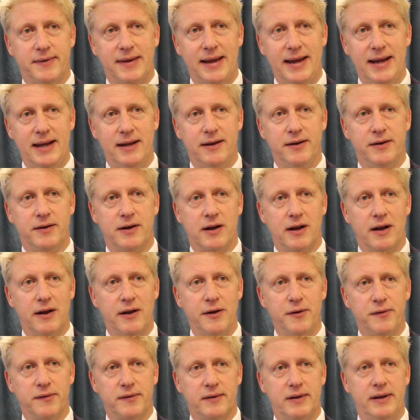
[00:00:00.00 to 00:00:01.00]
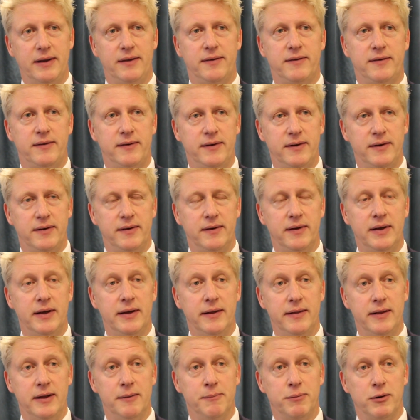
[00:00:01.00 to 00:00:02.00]
tailored closely to
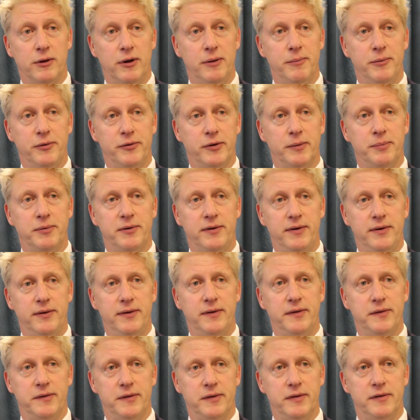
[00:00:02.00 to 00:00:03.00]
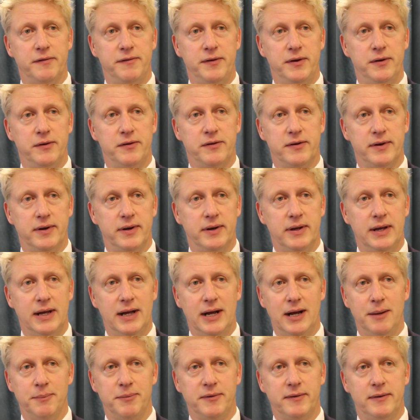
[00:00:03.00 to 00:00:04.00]
the employment opportunities of the future,
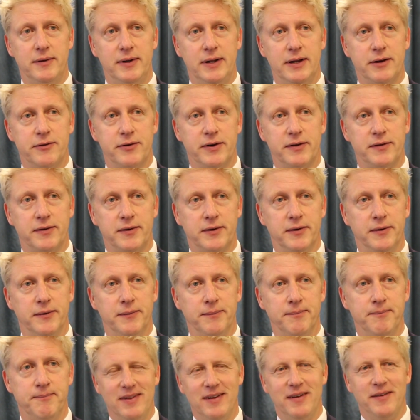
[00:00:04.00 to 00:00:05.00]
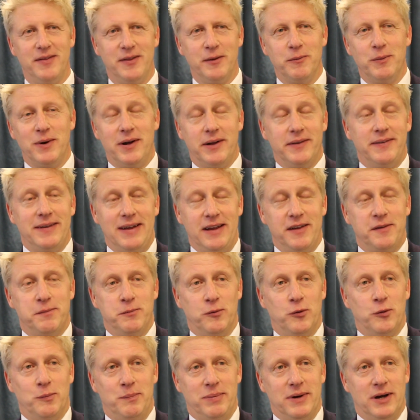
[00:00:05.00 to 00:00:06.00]
absolutely critical. The world needs
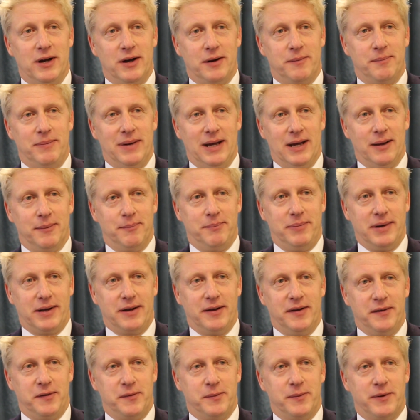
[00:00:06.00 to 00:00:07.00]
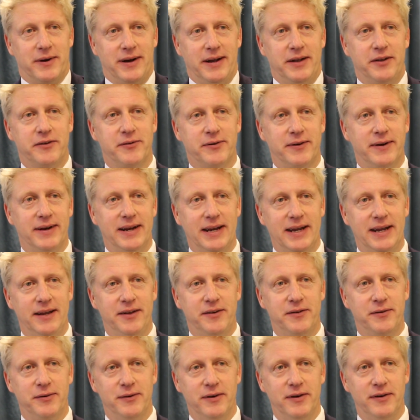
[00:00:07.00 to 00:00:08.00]
more Birkbeck because we're entering
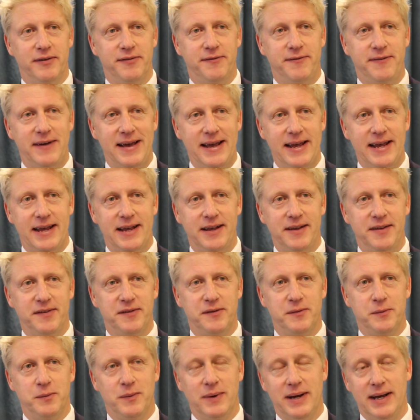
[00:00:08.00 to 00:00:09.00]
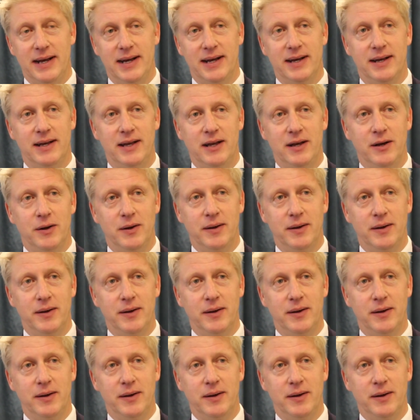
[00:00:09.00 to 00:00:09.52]
into a phase where